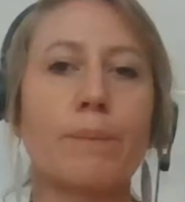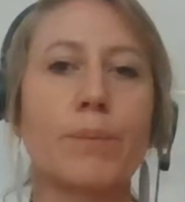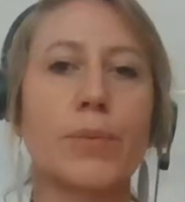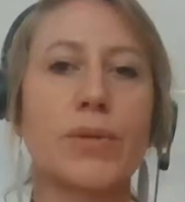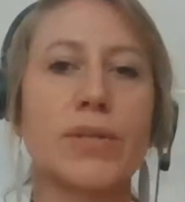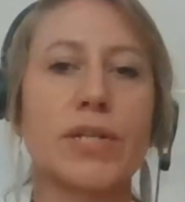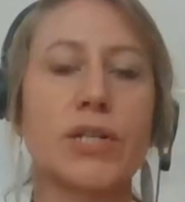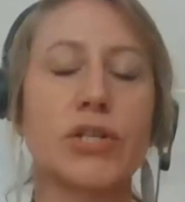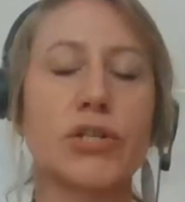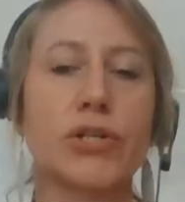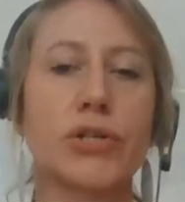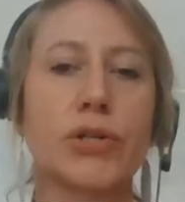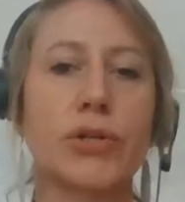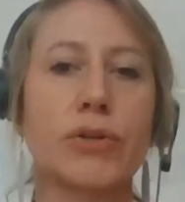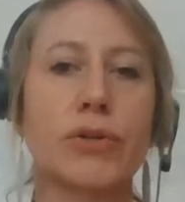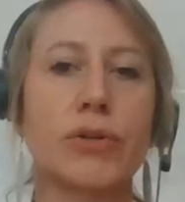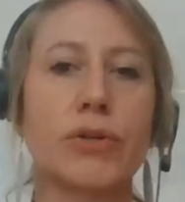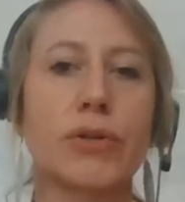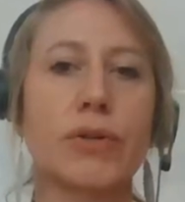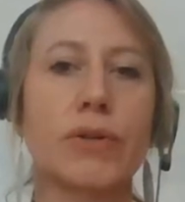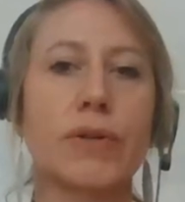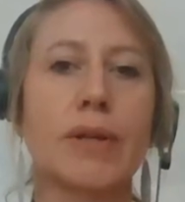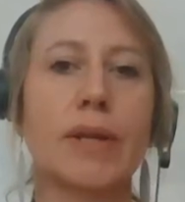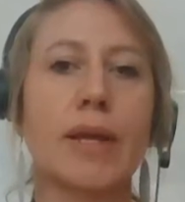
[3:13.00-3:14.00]

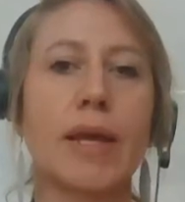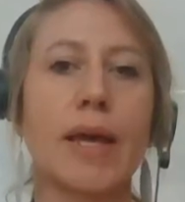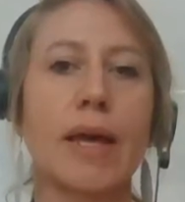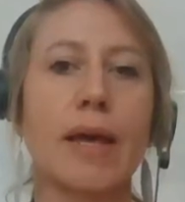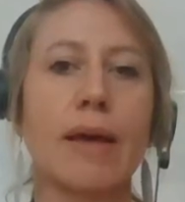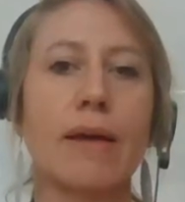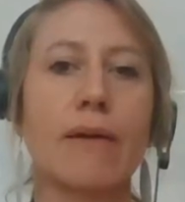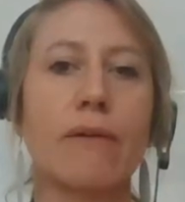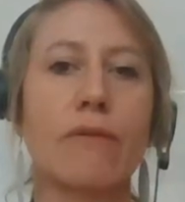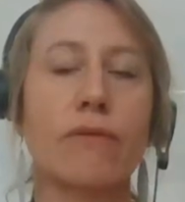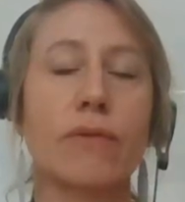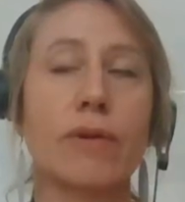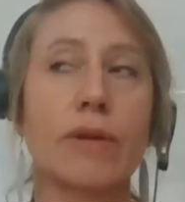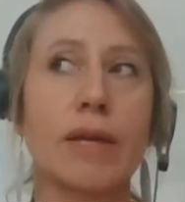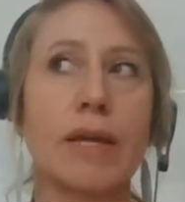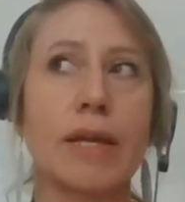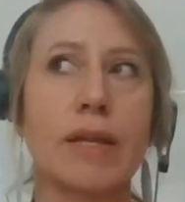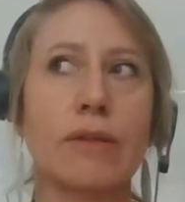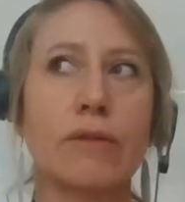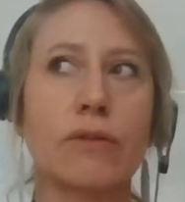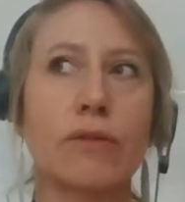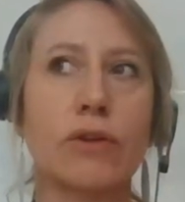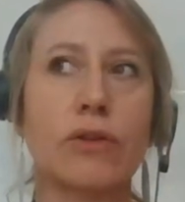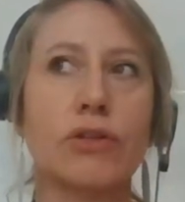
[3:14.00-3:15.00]
position
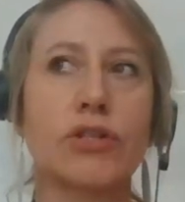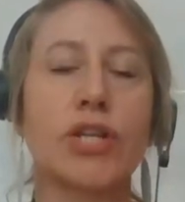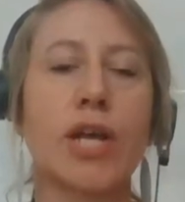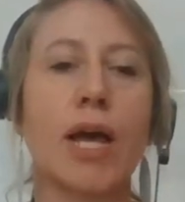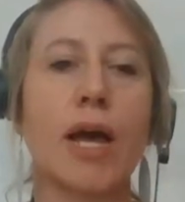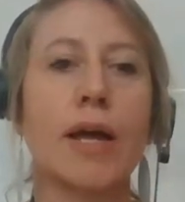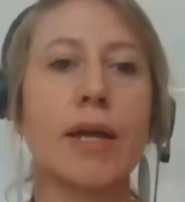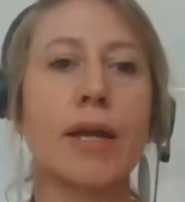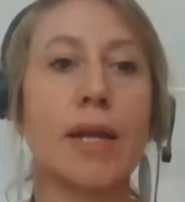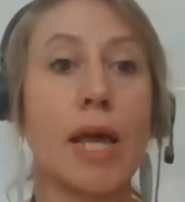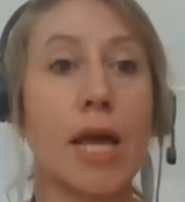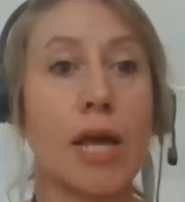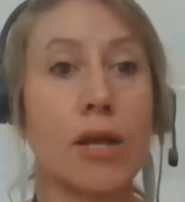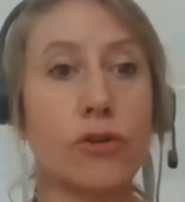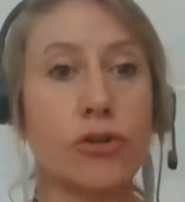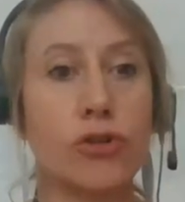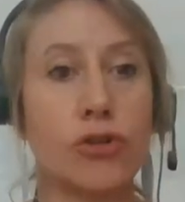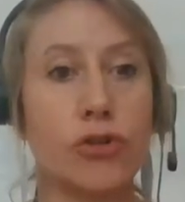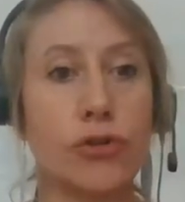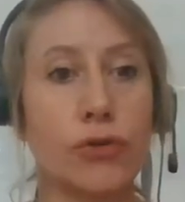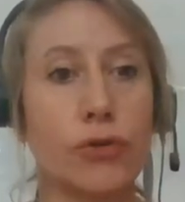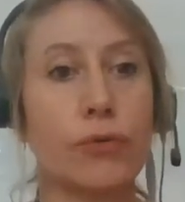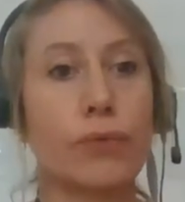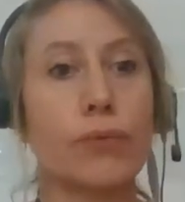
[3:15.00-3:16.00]
in the Jan and
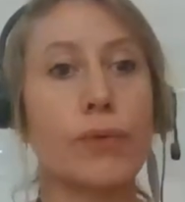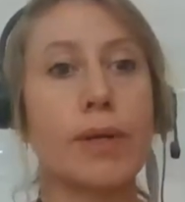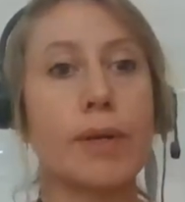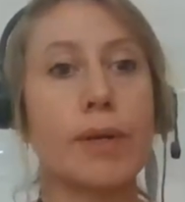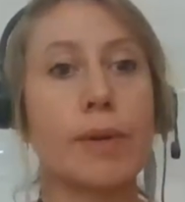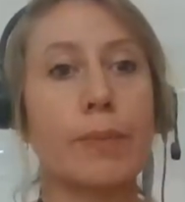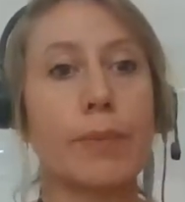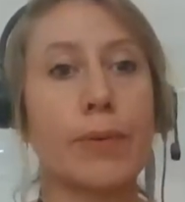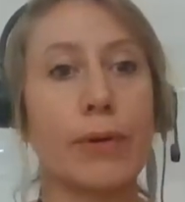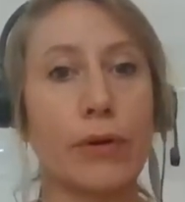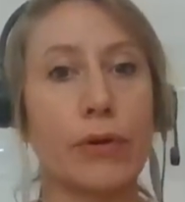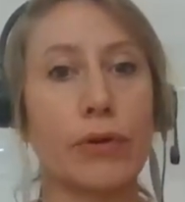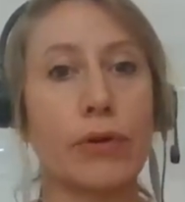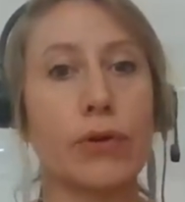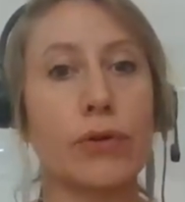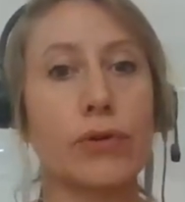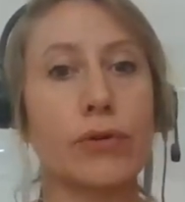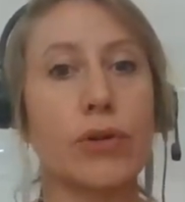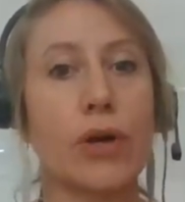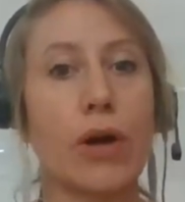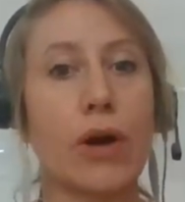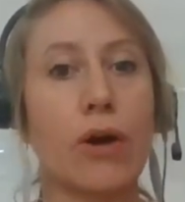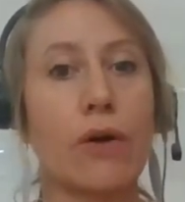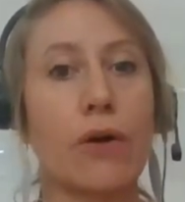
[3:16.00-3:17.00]
January
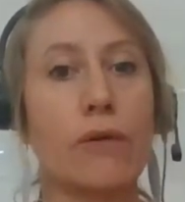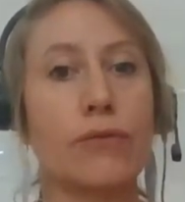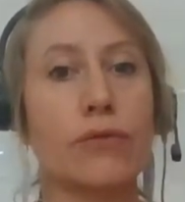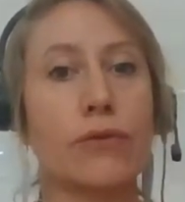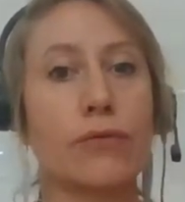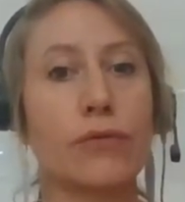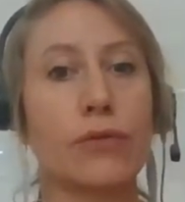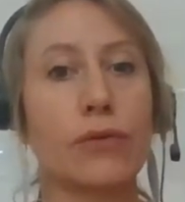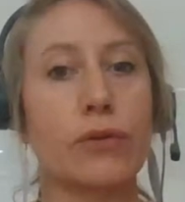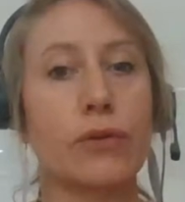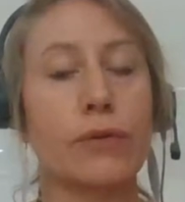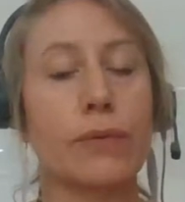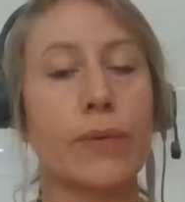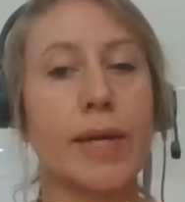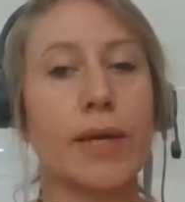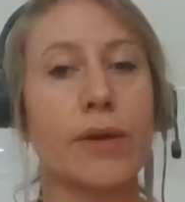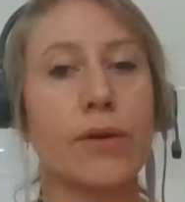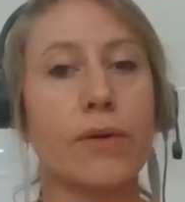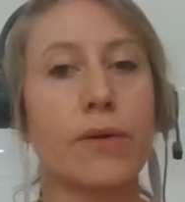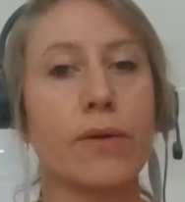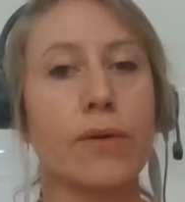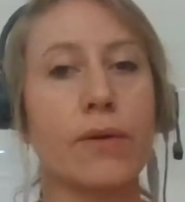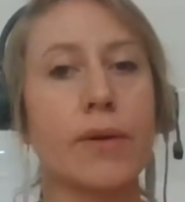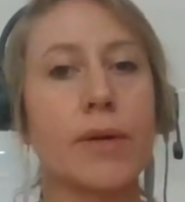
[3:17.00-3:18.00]
period of the following
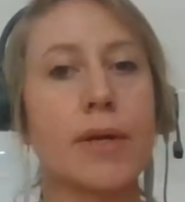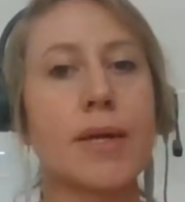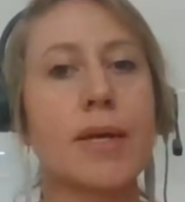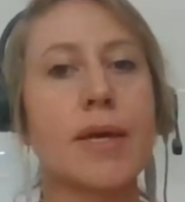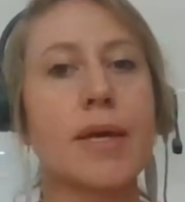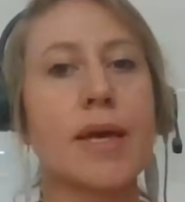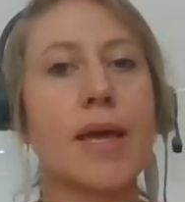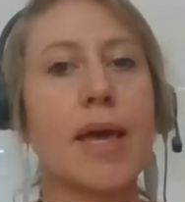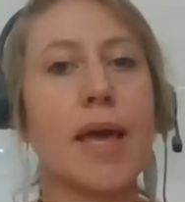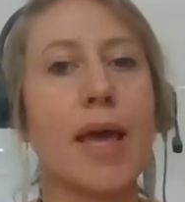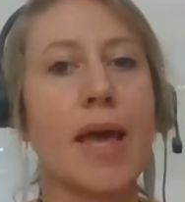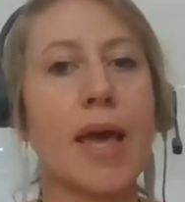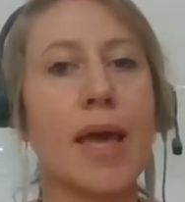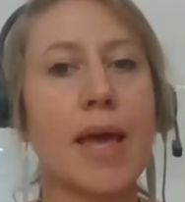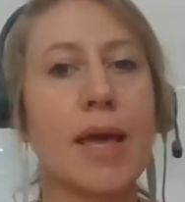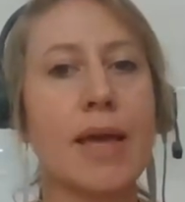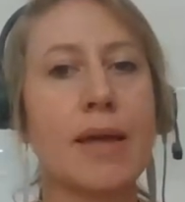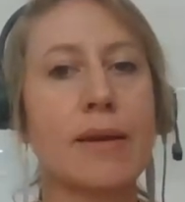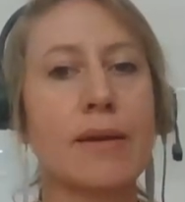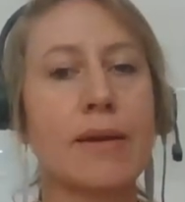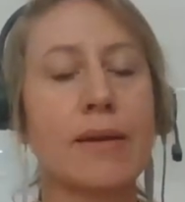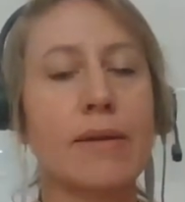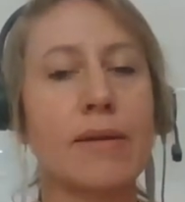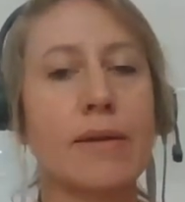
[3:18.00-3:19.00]
year,
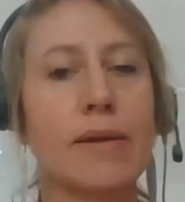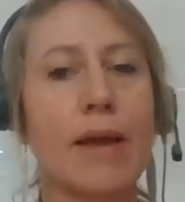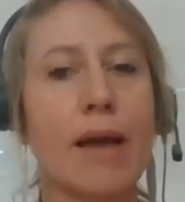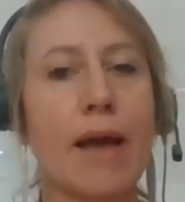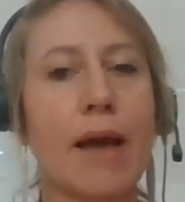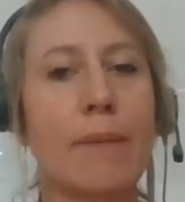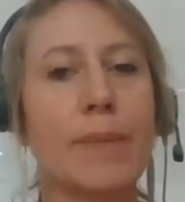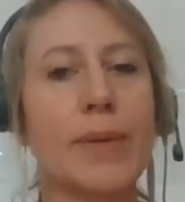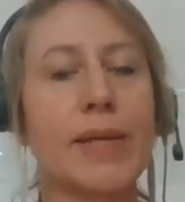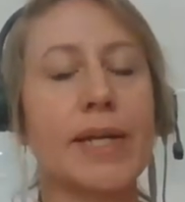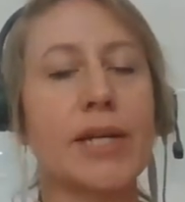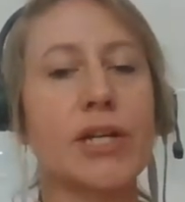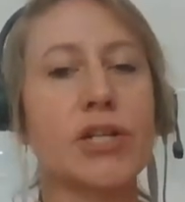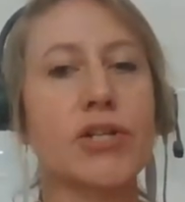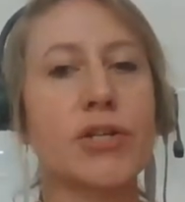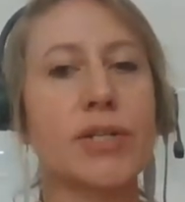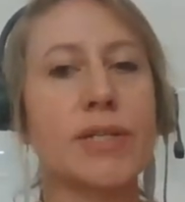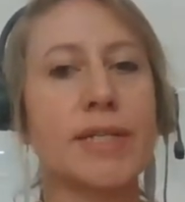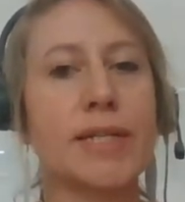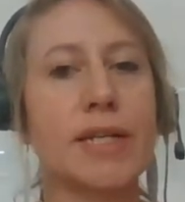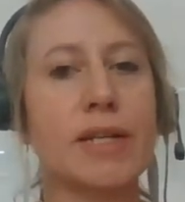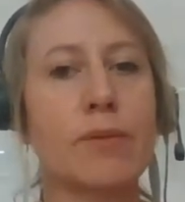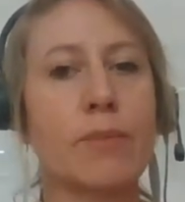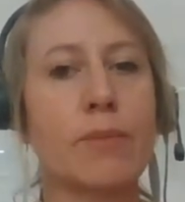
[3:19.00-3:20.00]
and
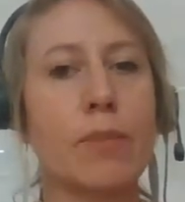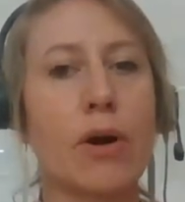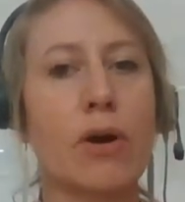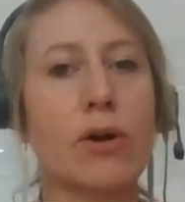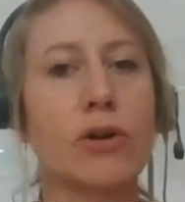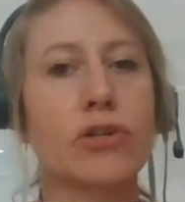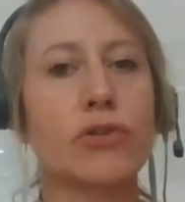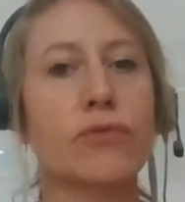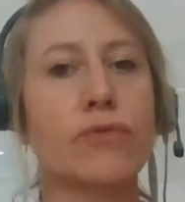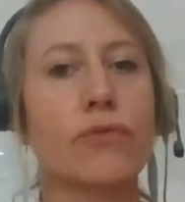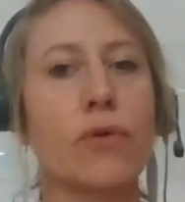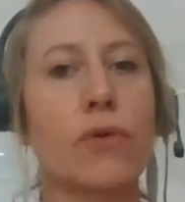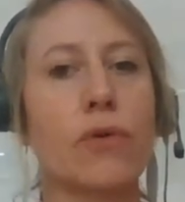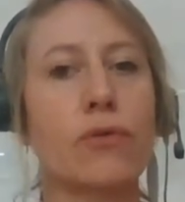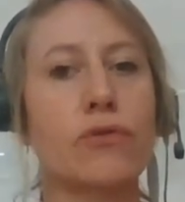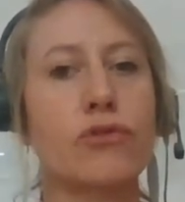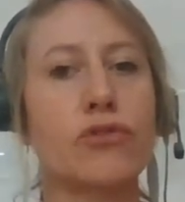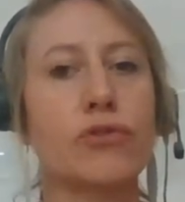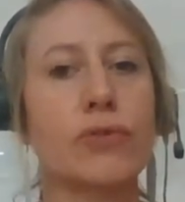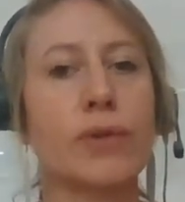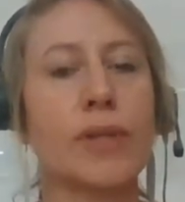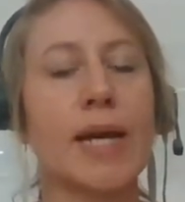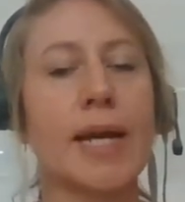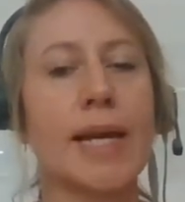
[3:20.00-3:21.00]
applications in March for
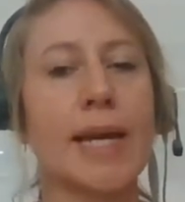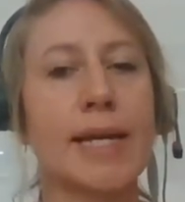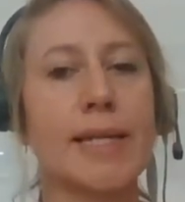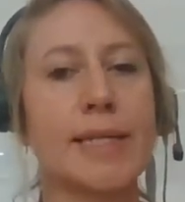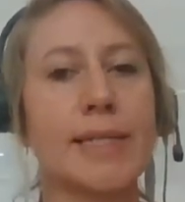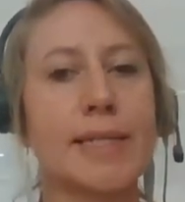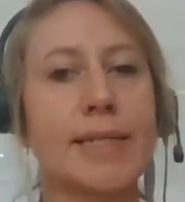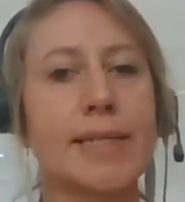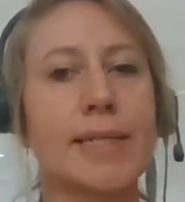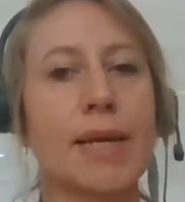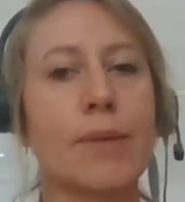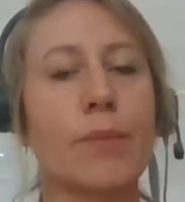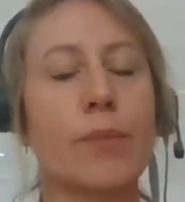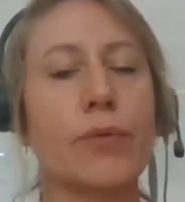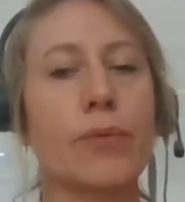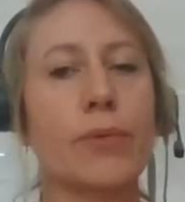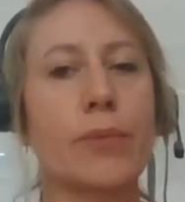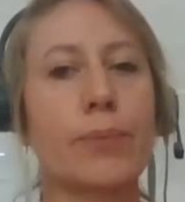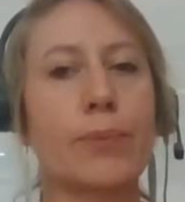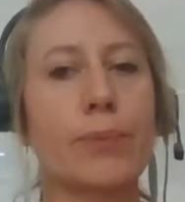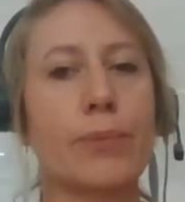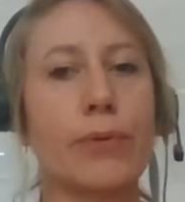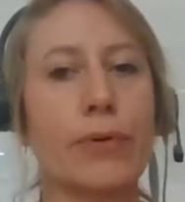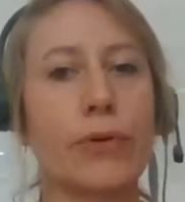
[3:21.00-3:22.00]
July and
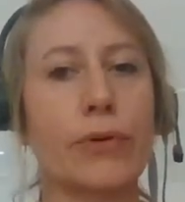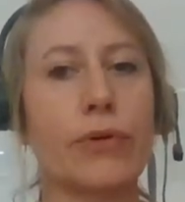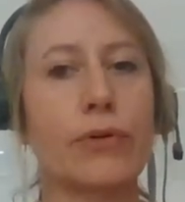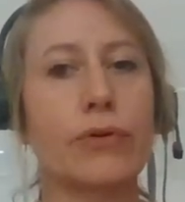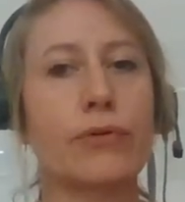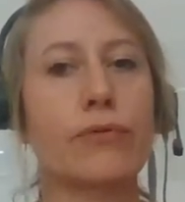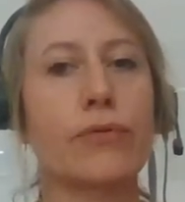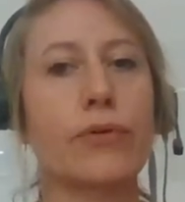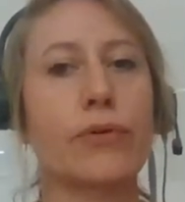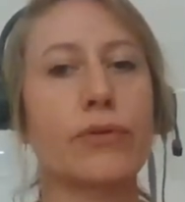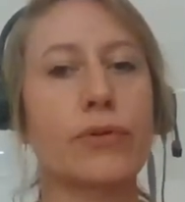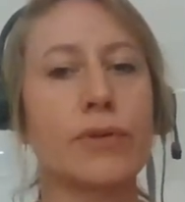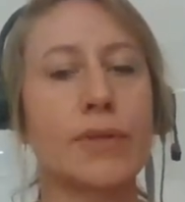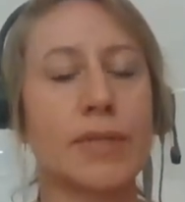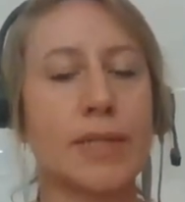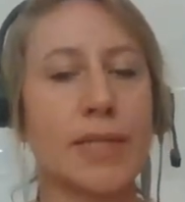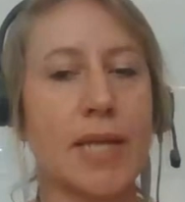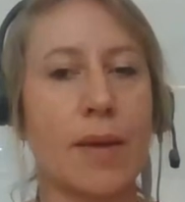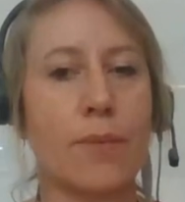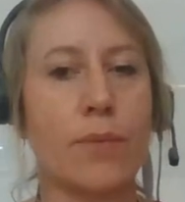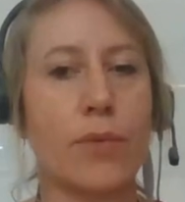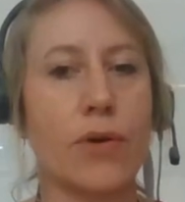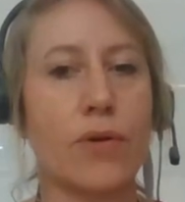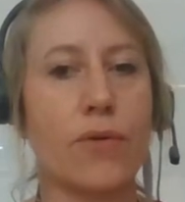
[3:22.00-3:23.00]
December period for the
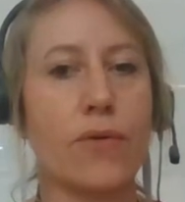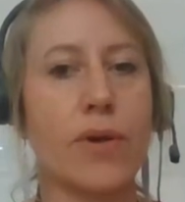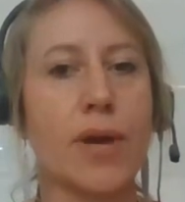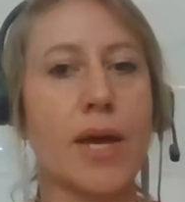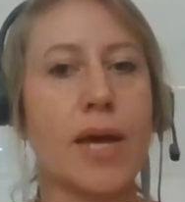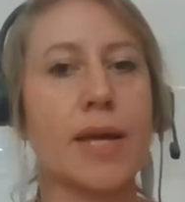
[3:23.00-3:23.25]
same year.